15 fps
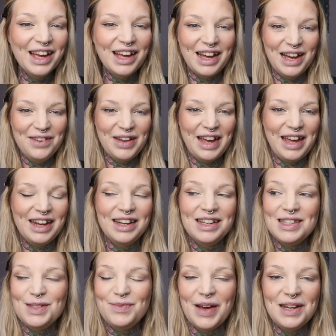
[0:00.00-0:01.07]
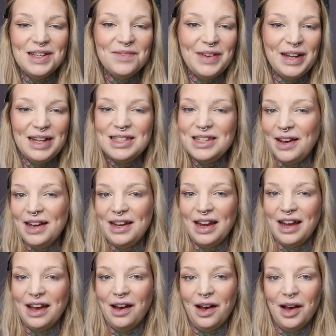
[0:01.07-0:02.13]
Go in, spend a minute
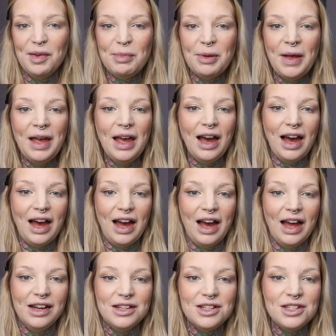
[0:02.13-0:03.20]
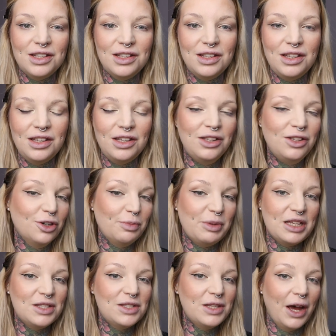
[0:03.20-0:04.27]
tidying it up, and you'll
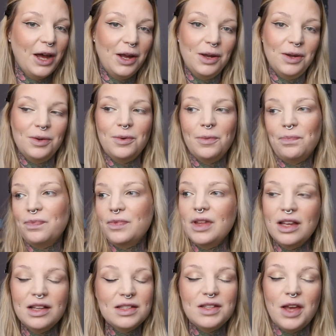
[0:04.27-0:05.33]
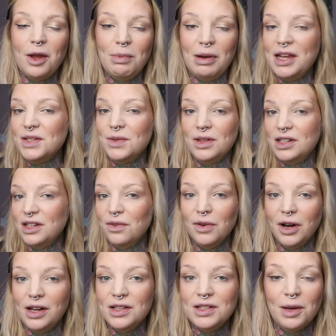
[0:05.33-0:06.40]
be so pleased with the
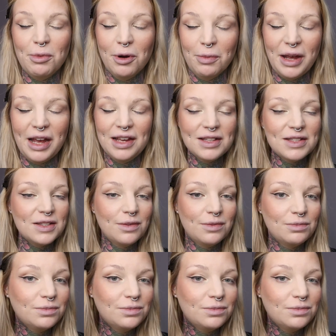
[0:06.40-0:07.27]
difference, I promise.